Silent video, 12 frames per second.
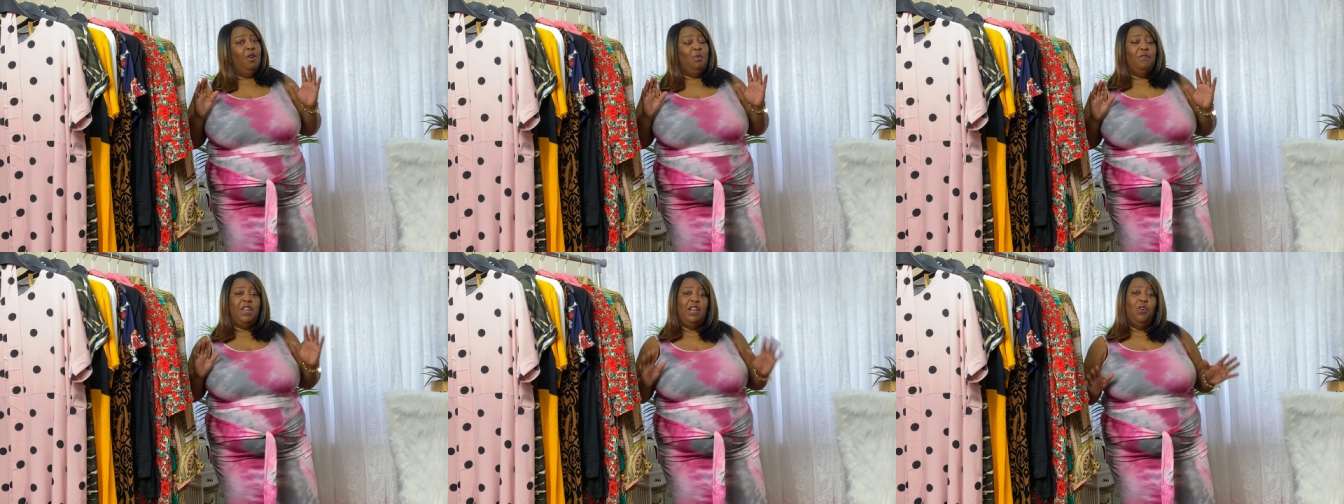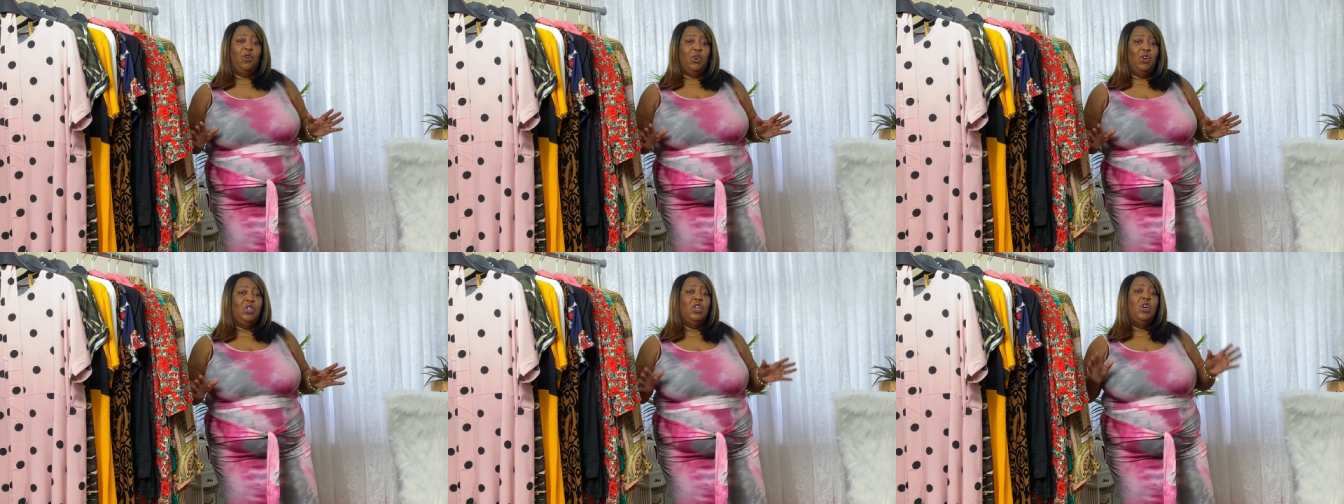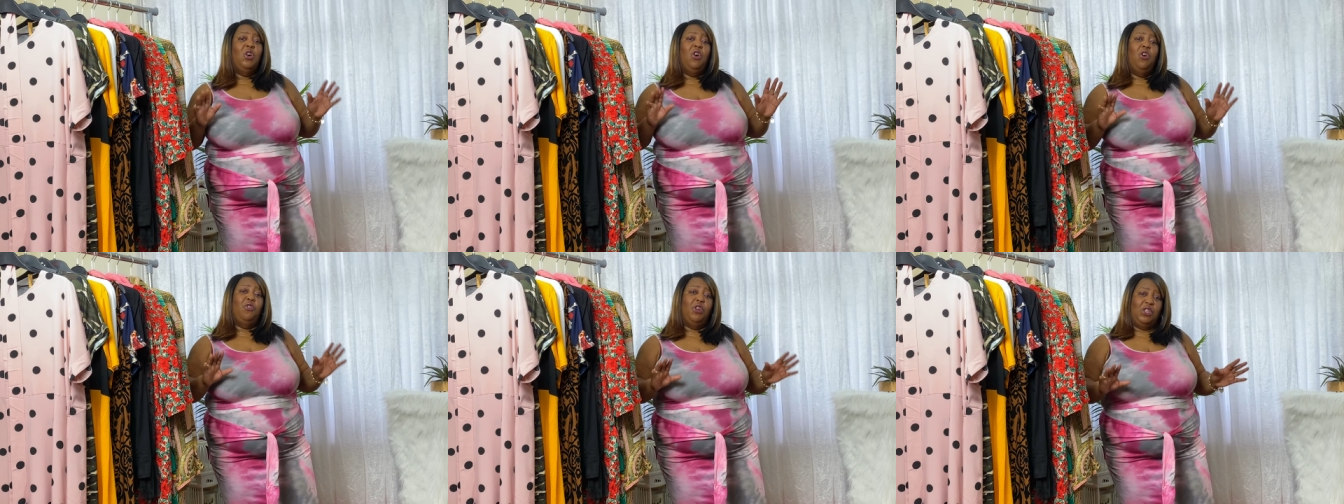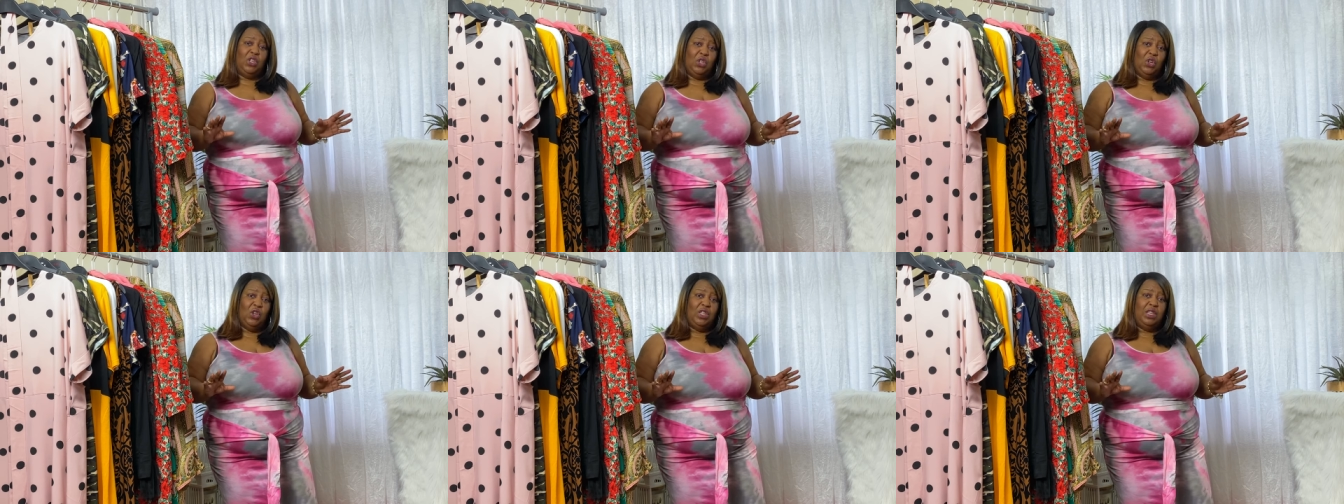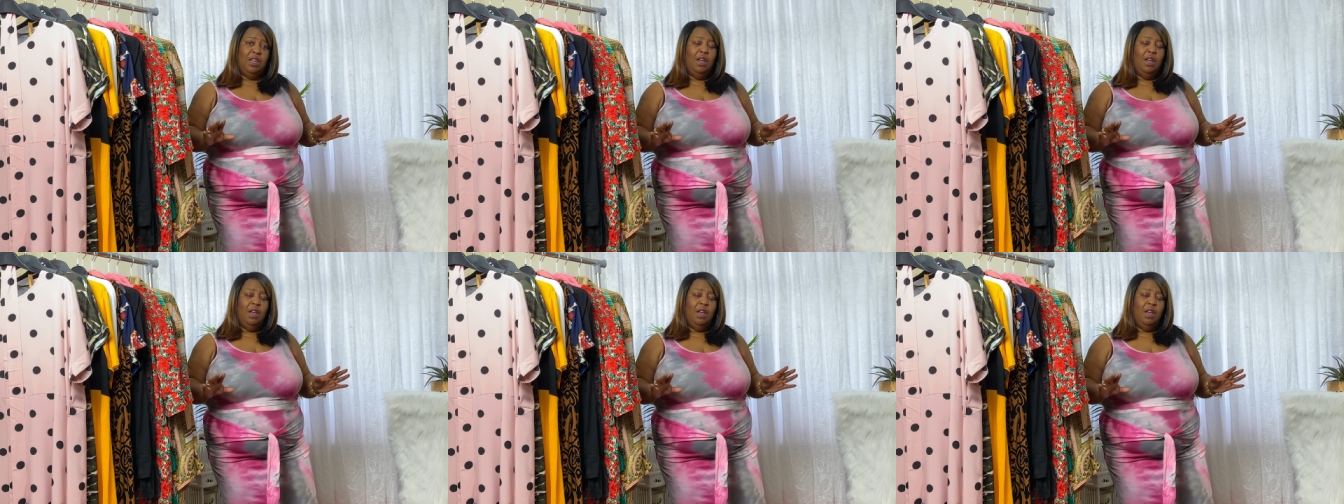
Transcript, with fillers: whether they look good or not so good.